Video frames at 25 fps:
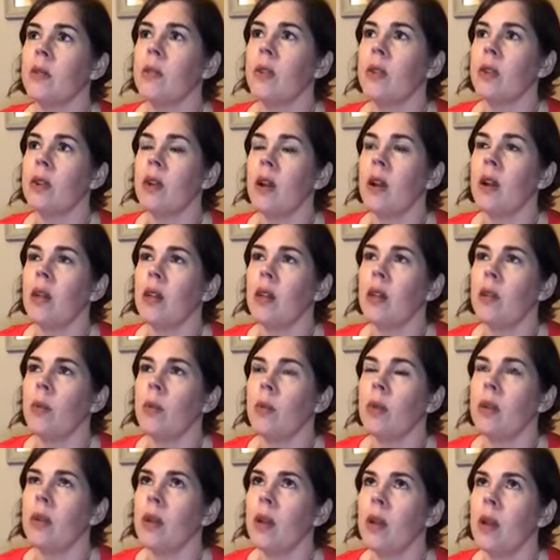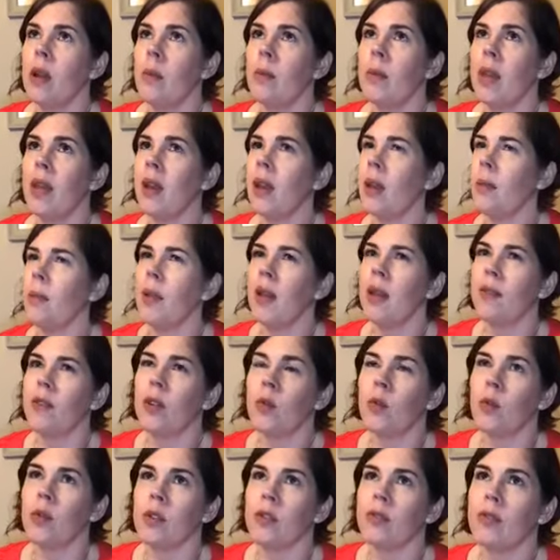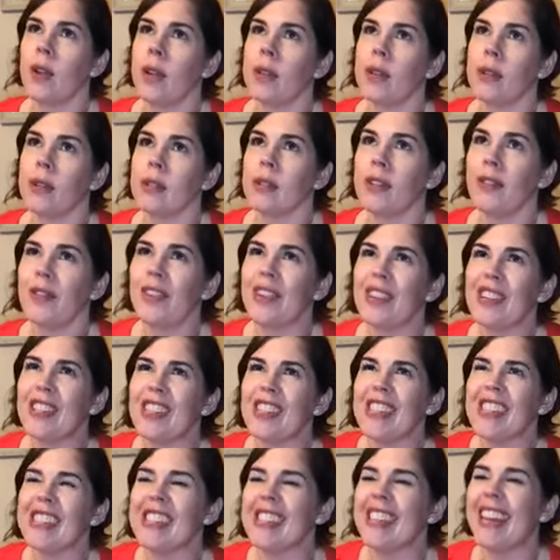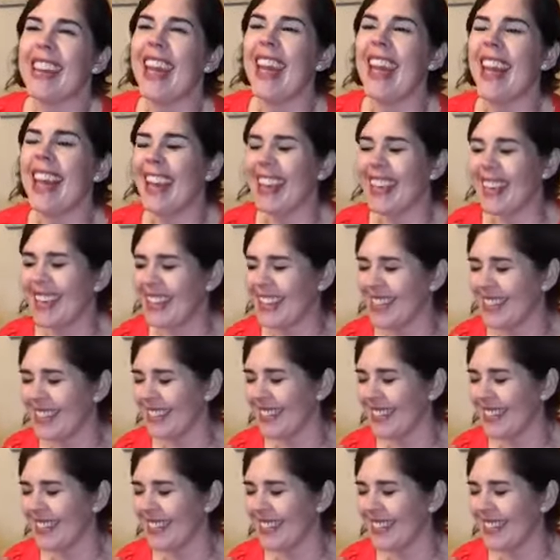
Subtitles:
you call it? I'm having word finding difficulties today.